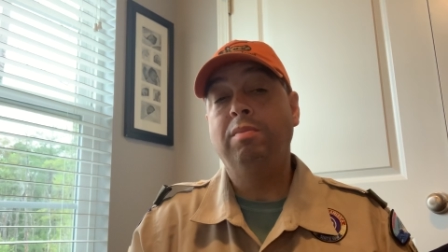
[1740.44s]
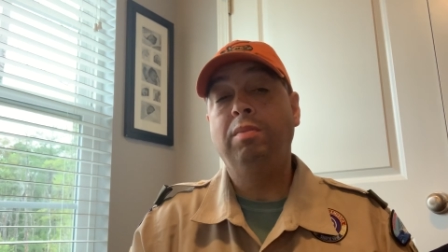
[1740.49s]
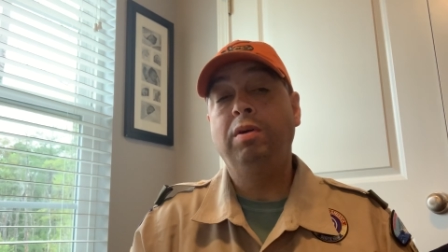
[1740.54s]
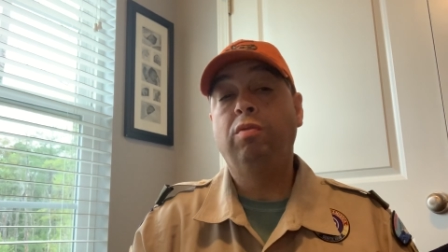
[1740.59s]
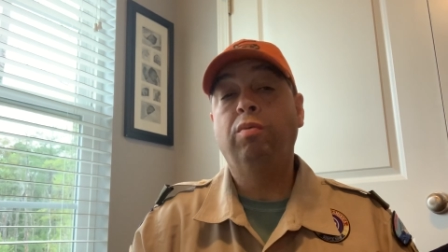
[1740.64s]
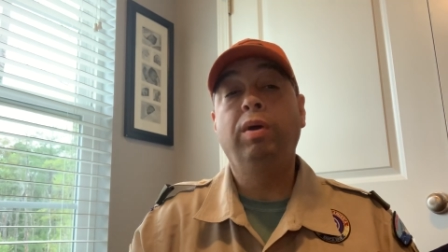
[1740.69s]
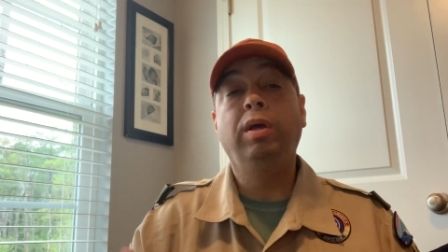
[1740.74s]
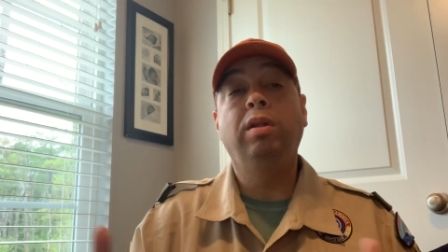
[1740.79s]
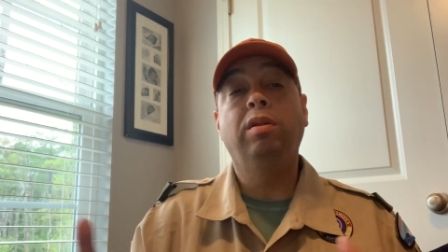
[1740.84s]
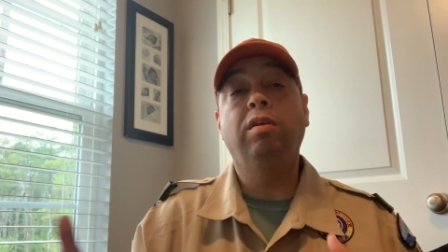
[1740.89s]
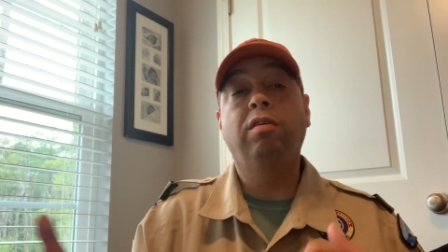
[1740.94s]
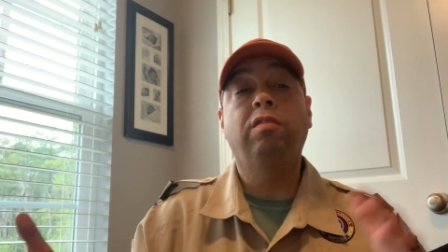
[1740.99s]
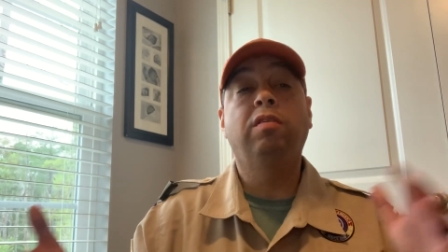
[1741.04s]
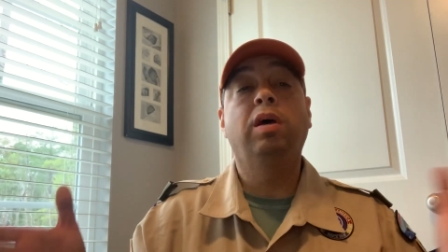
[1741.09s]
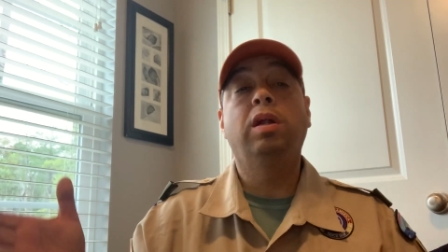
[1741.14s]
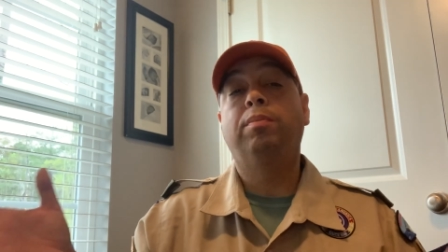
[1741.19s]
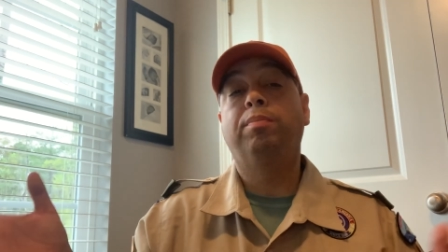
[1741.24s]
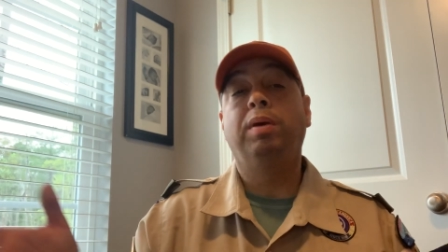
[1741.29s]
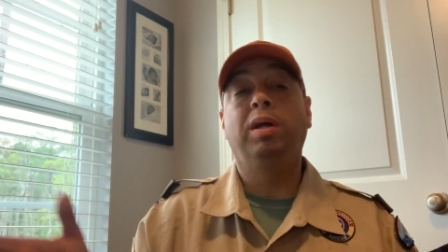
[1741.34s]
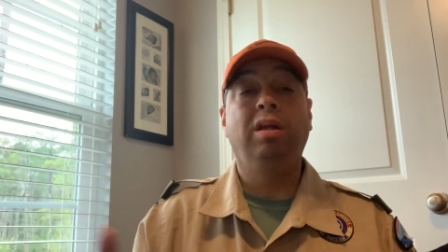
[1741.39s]
between to
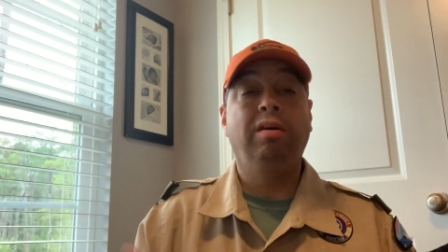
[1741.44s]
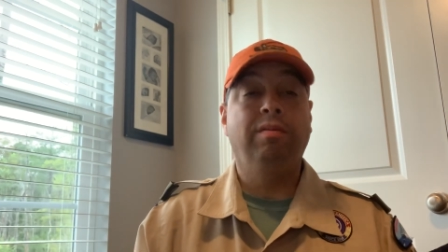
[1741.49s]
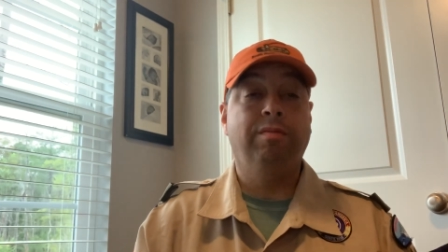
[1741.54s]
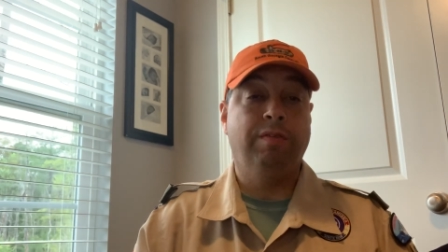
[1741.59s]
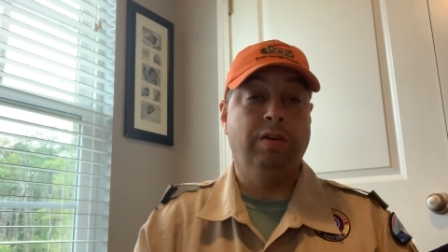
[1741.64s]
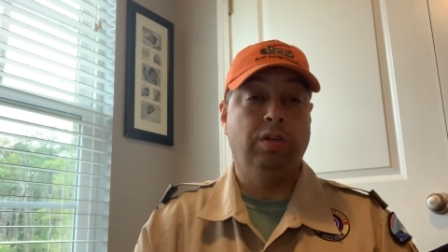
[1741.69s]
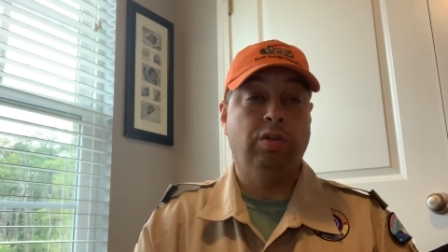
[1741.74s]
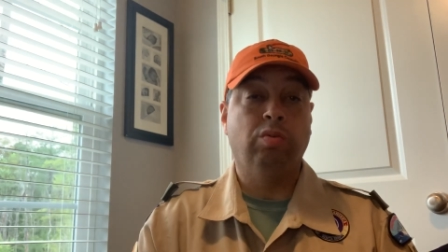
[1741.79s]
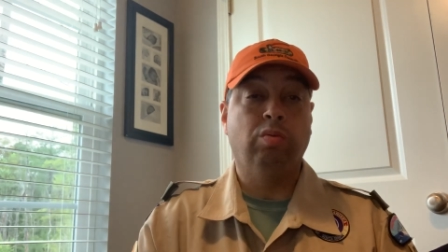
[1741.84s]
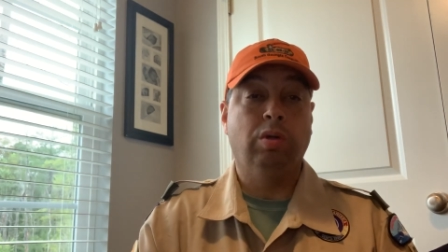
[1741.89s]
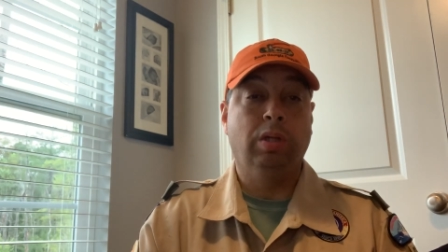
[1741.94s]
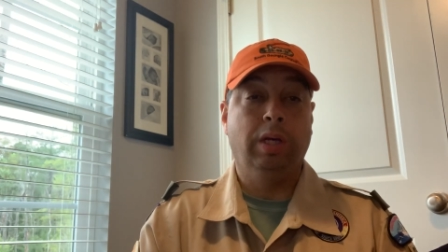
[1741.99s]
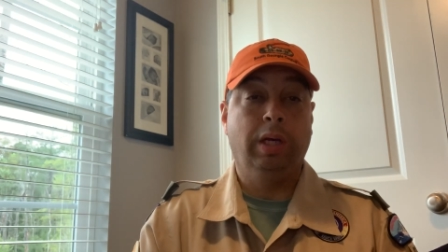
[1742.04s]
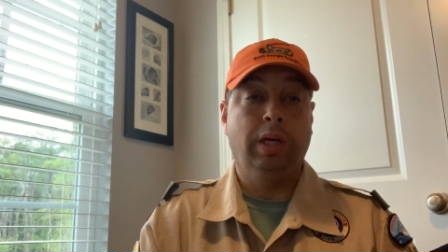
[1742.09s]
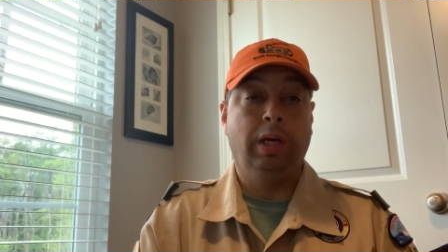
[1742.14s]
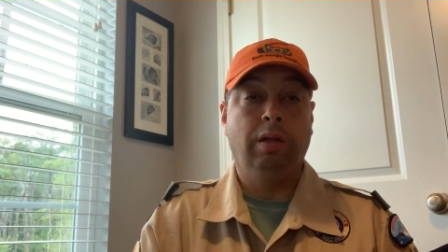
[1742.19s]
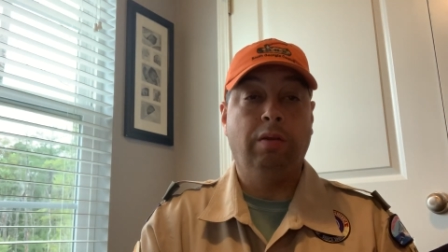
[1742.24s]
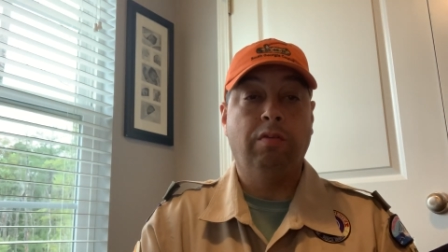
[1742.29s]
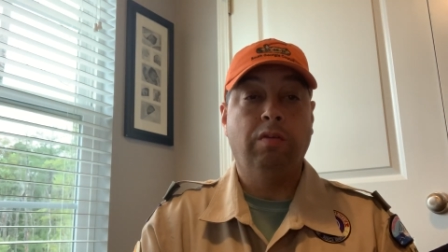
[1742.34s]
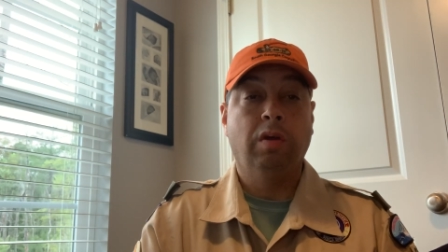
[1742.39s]
set up any visual
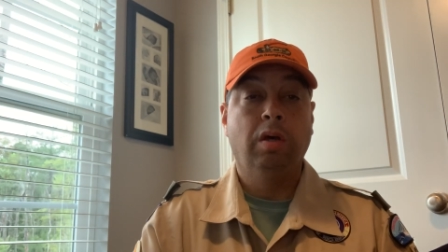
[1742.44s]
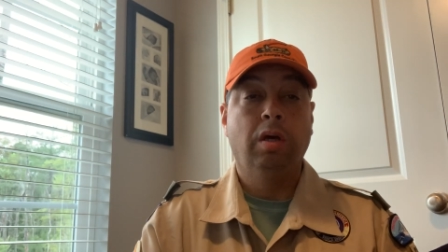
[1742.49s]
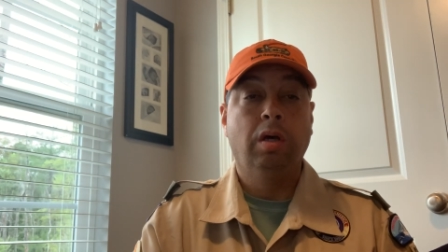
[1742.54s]
aids?